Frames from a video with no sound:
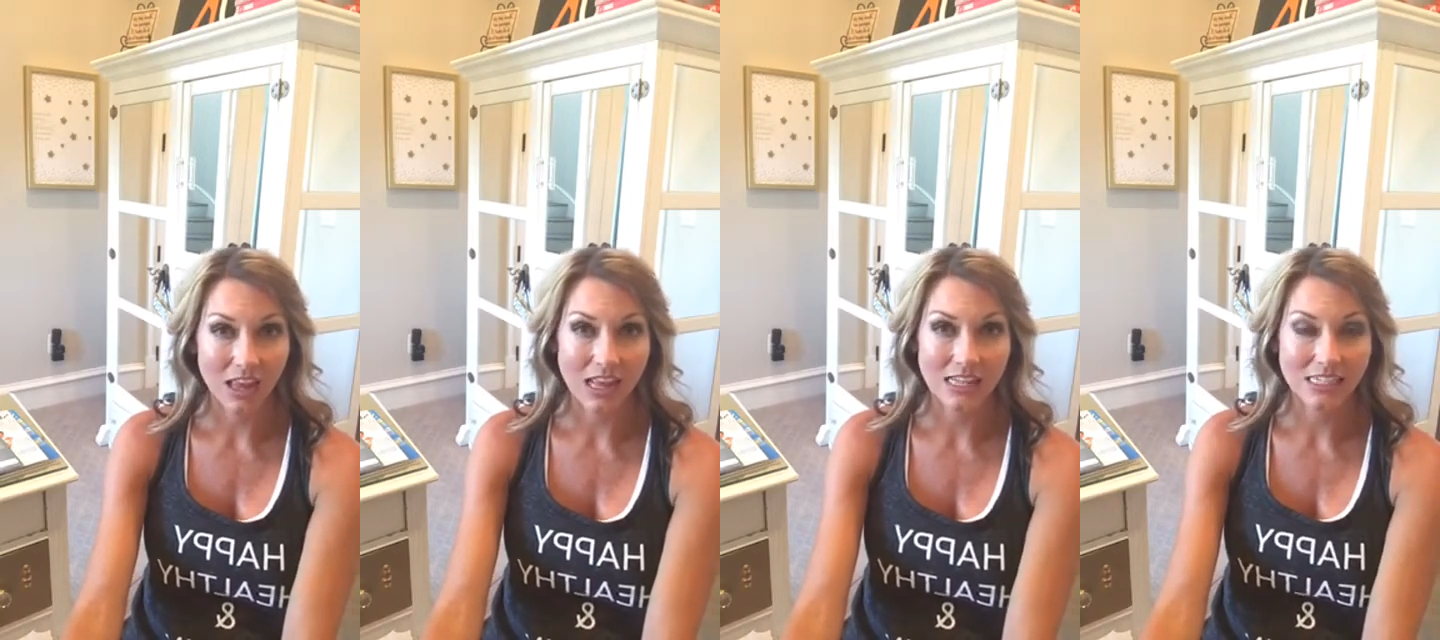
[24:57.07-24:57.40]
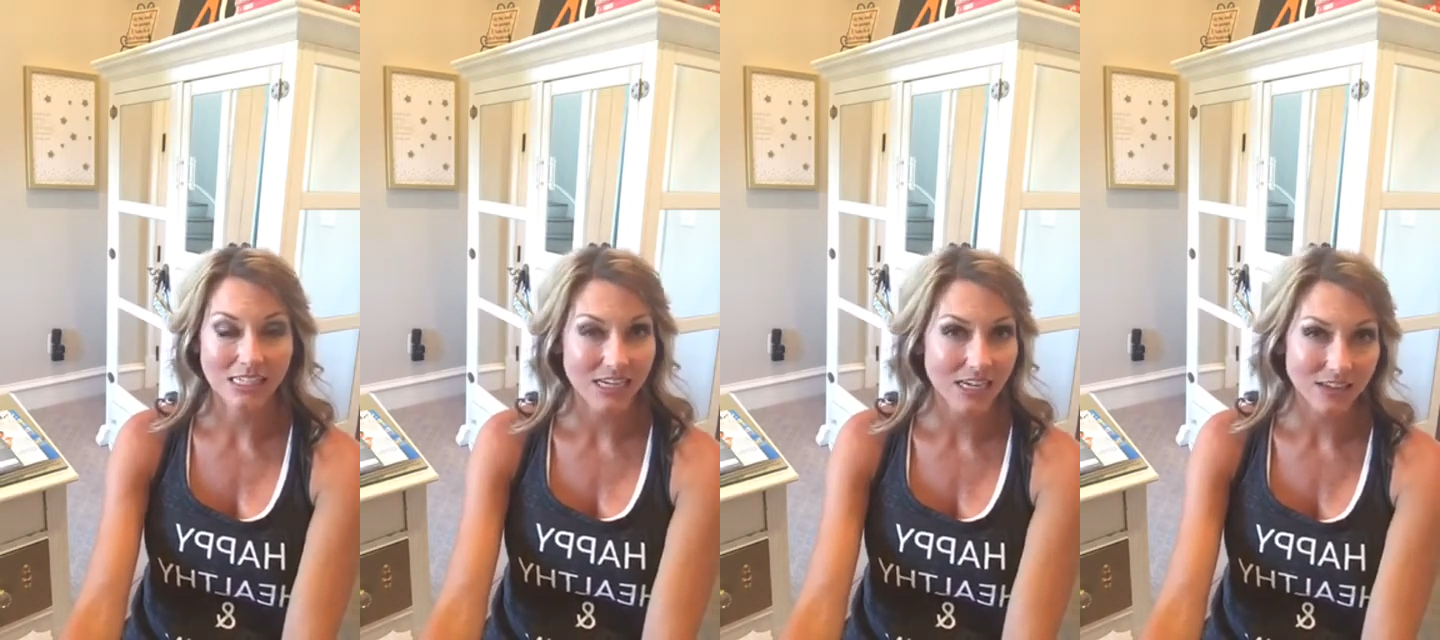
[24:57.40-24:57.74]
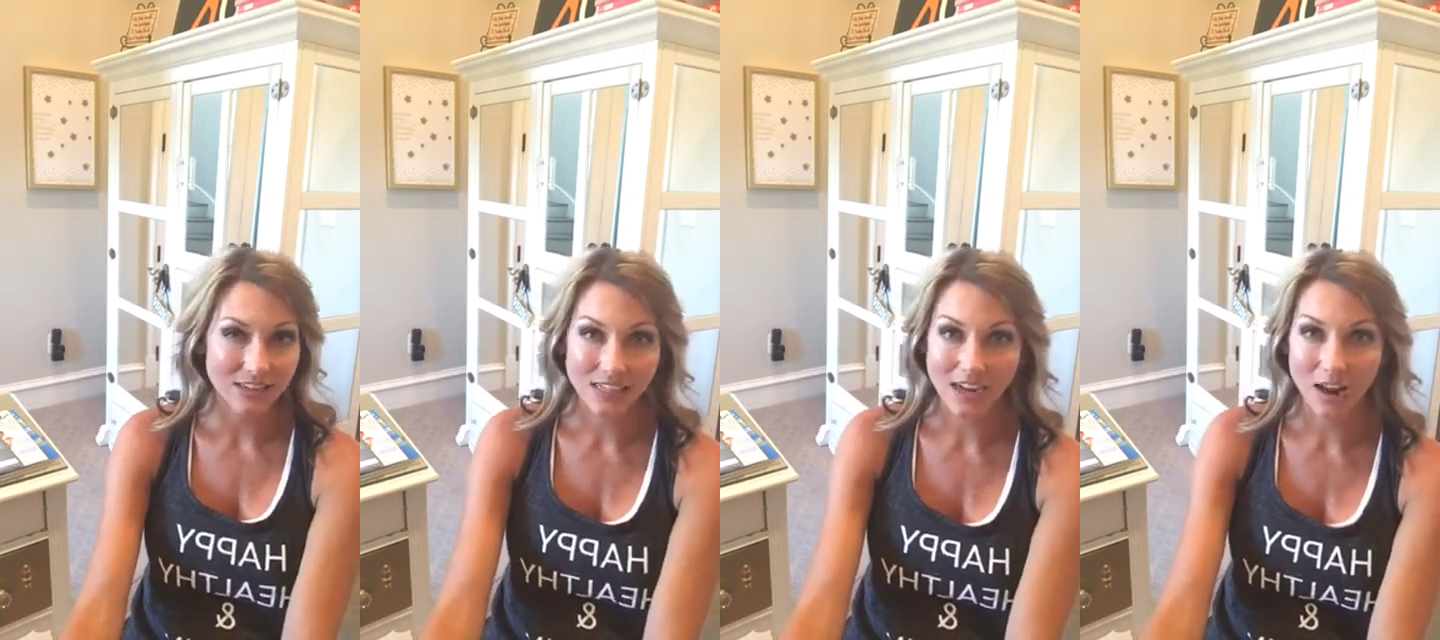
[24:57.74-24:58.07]
And sit down
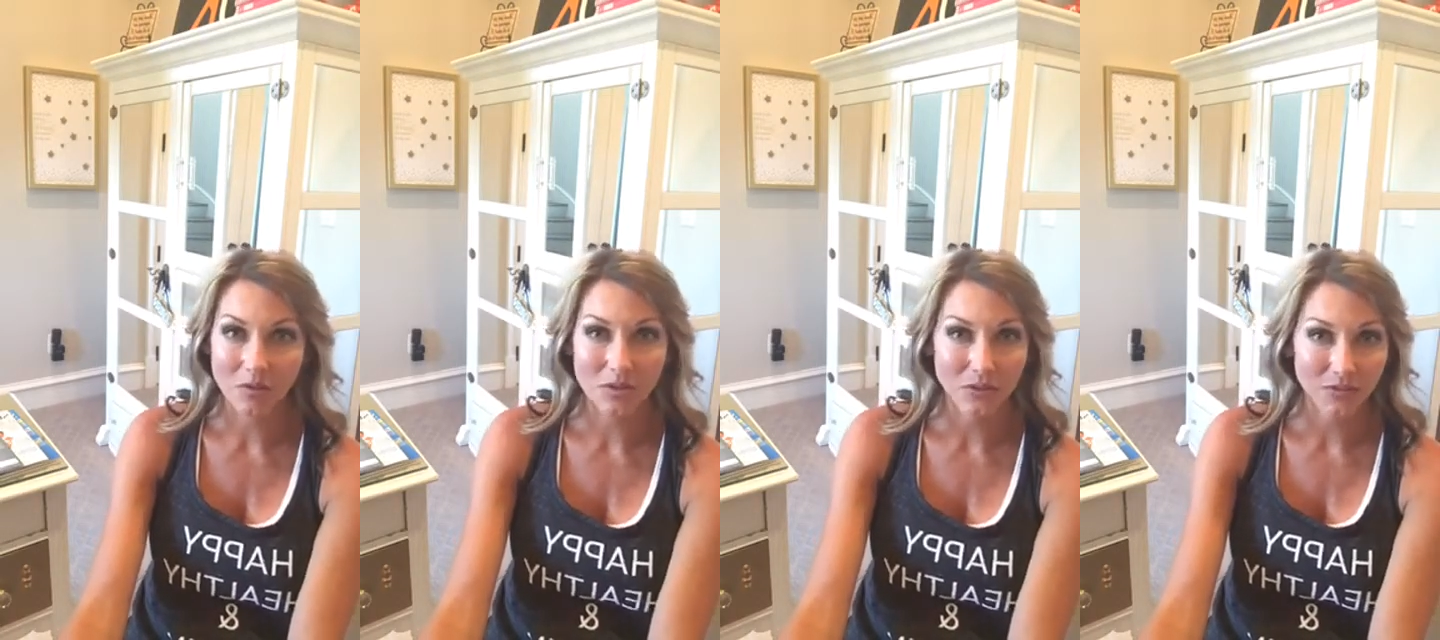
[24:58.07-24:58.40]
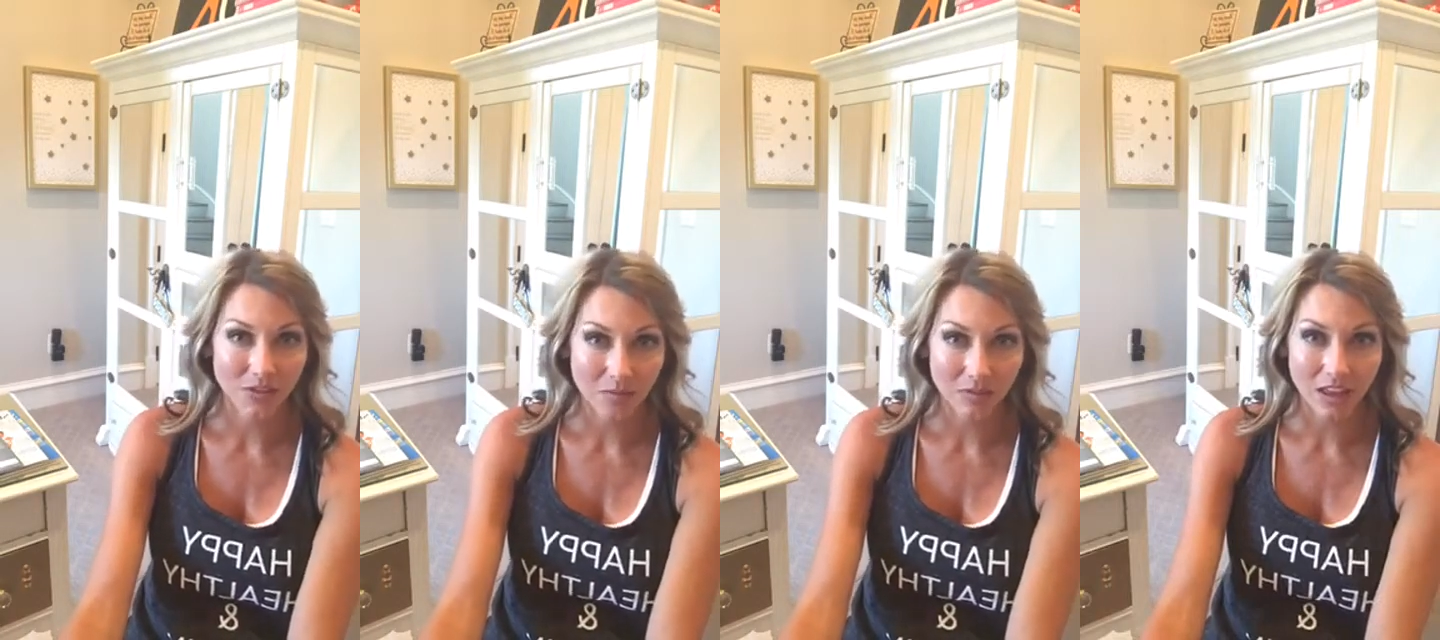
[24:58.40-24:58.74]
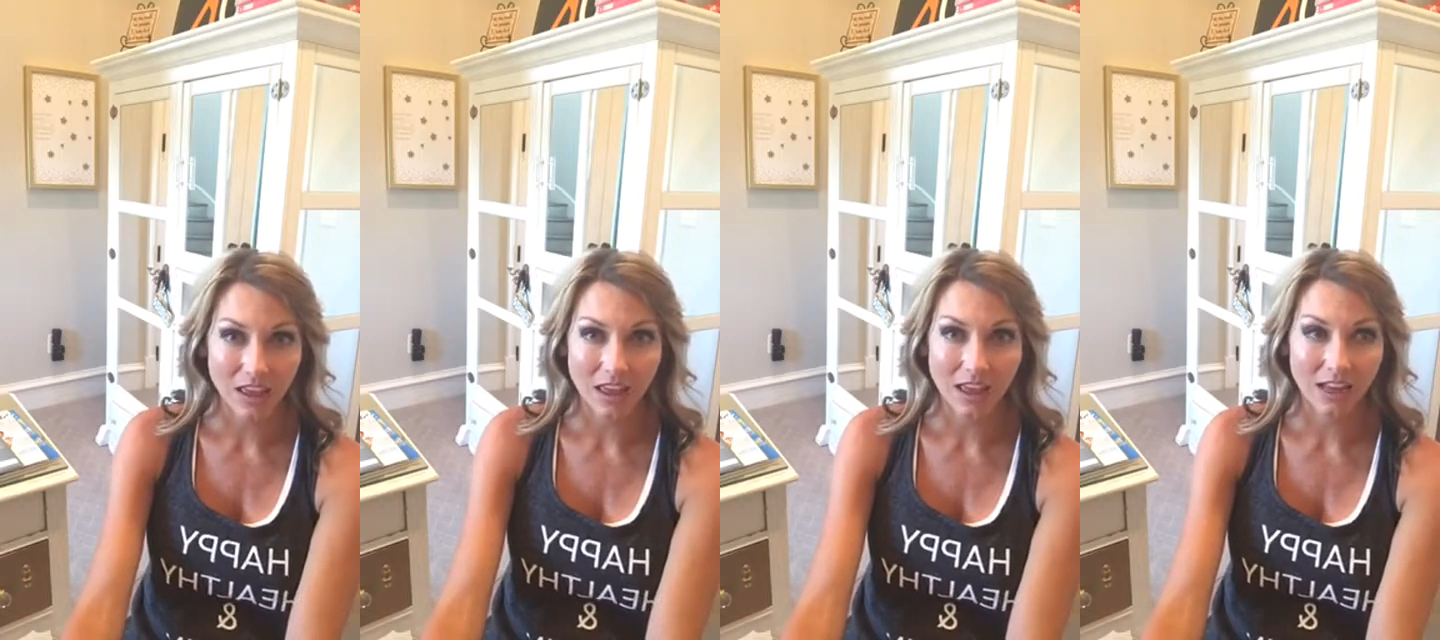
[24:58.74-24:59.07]
tonight with your
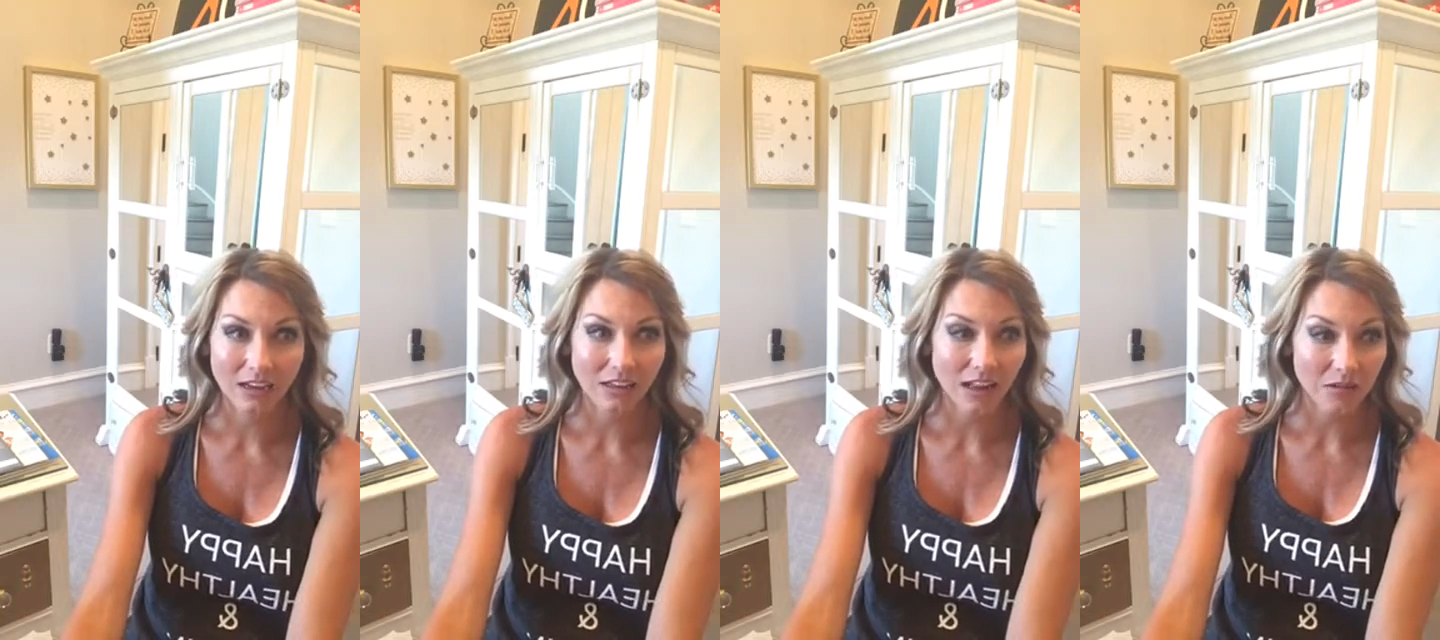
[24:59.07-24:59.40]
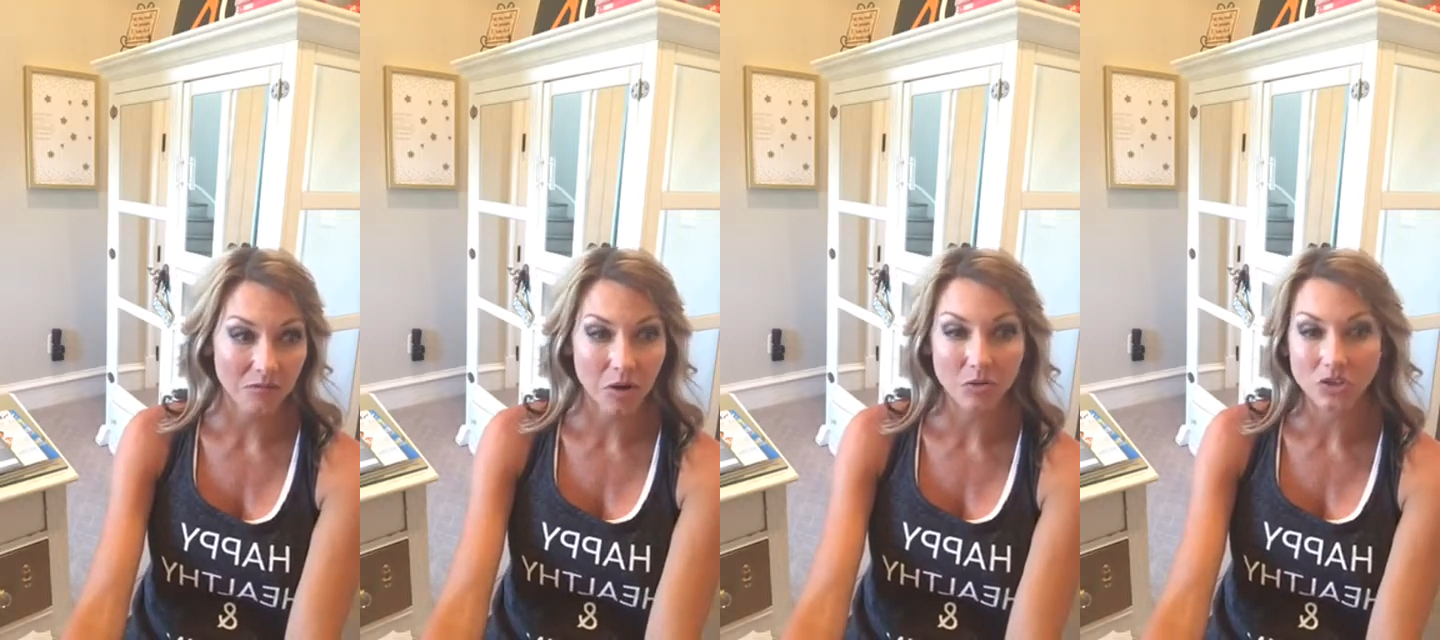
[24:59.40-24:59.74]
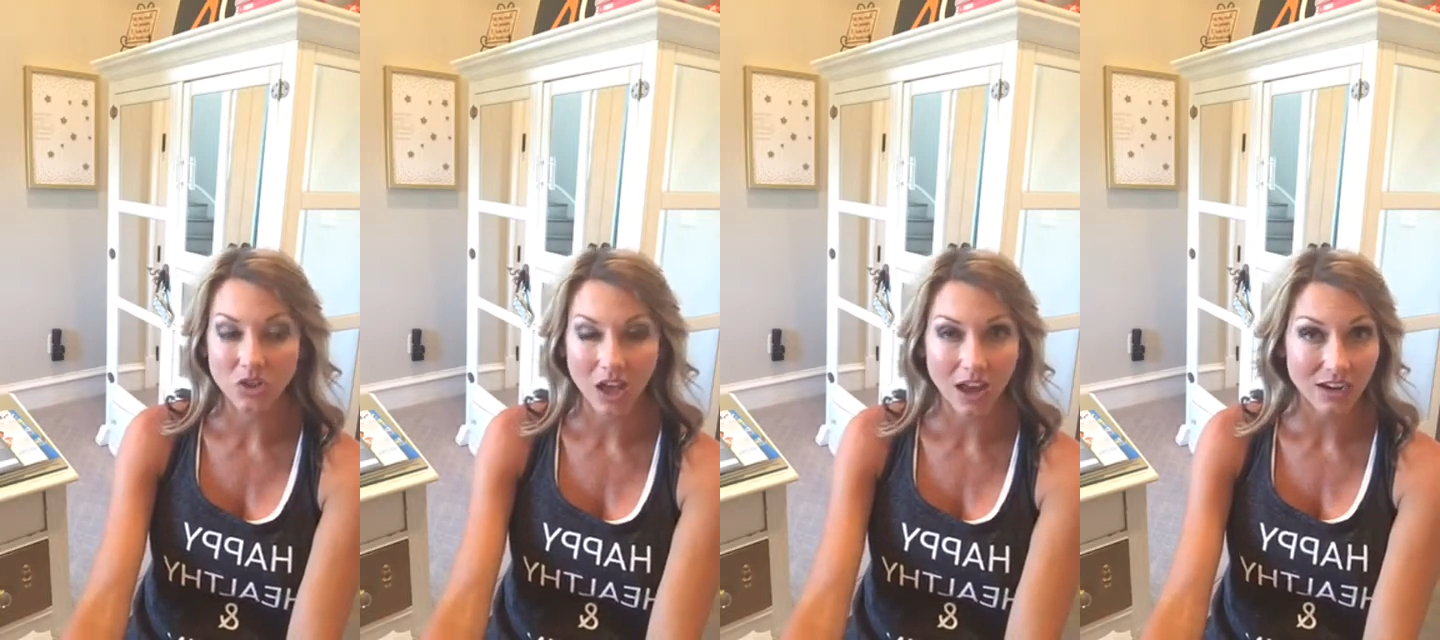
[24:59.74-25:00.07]
family and let them know what
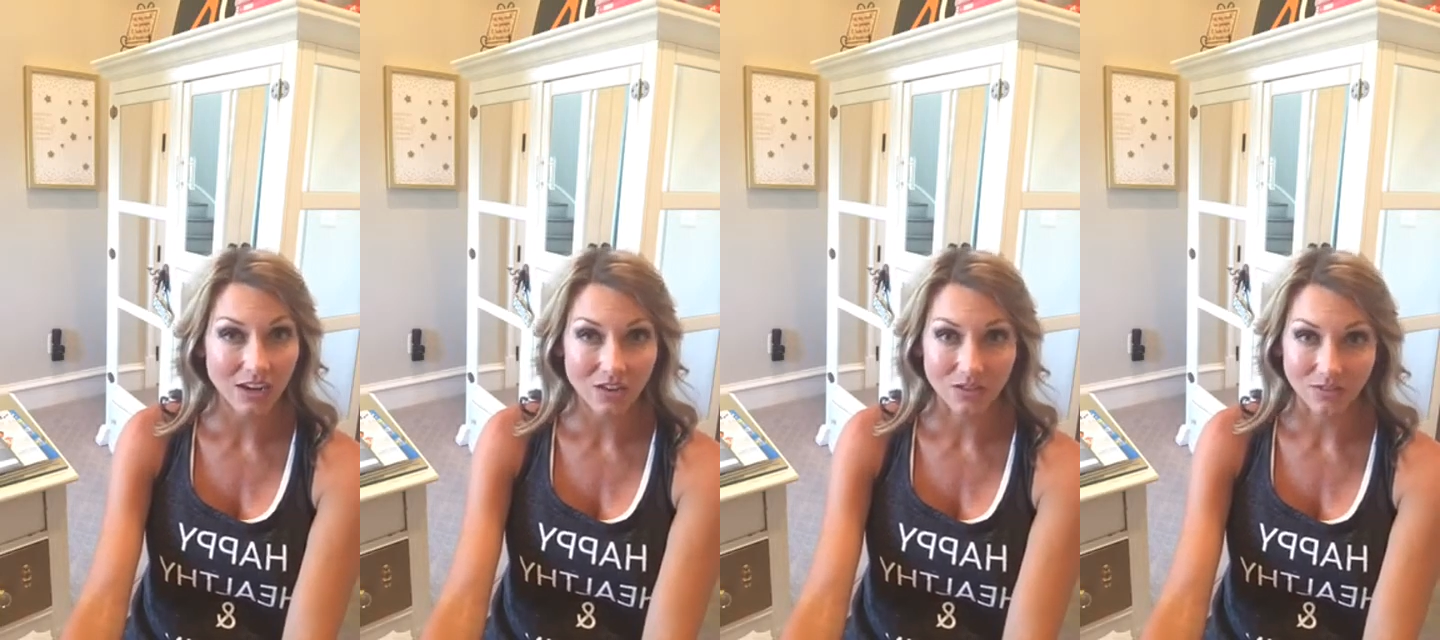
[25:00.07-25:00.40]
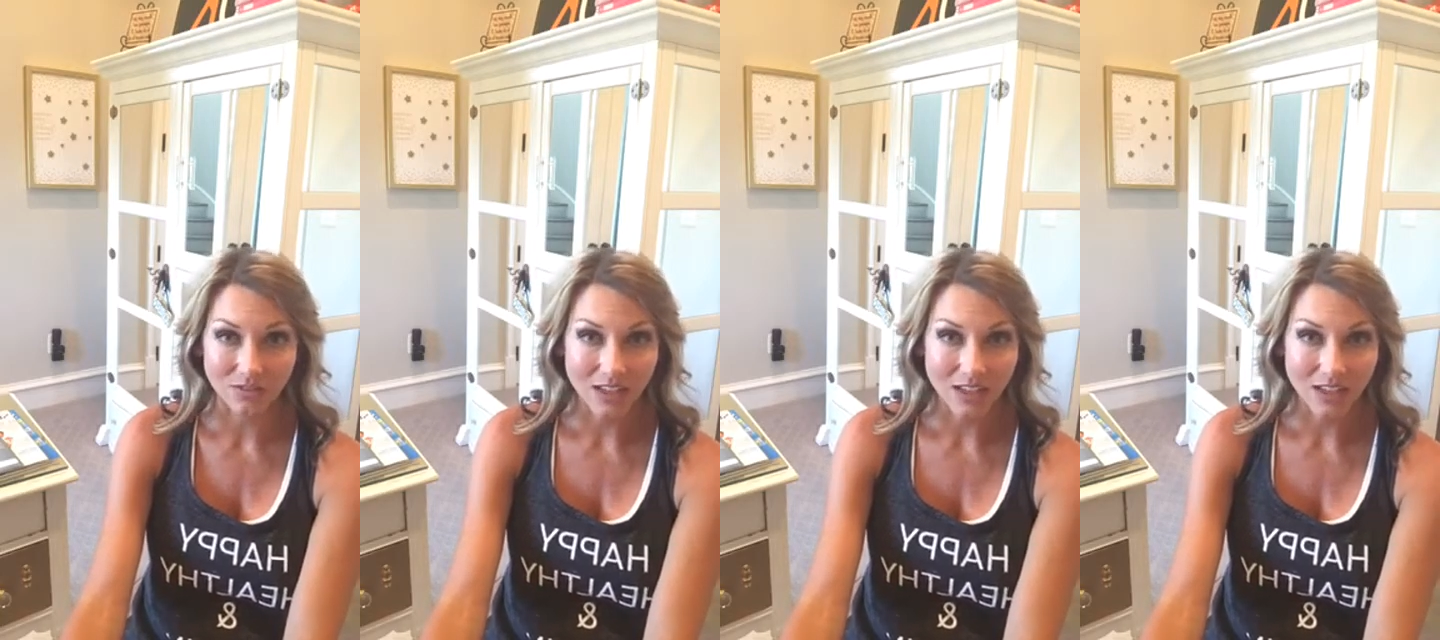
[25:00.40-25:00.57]
you got to do.